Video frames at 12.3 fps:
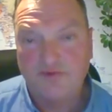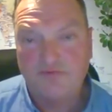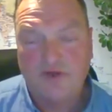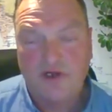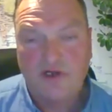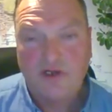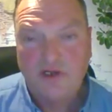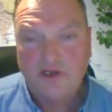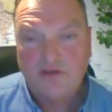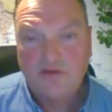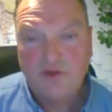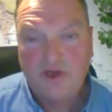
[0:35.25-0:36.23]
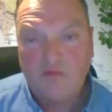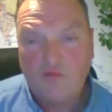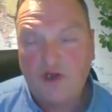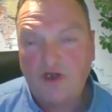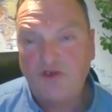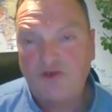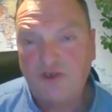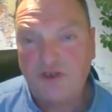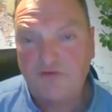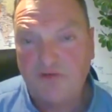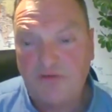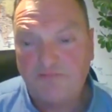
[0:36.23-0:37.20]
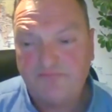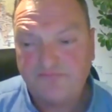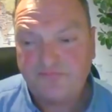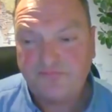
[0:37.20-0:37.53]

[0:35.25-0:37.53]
of why you should give up,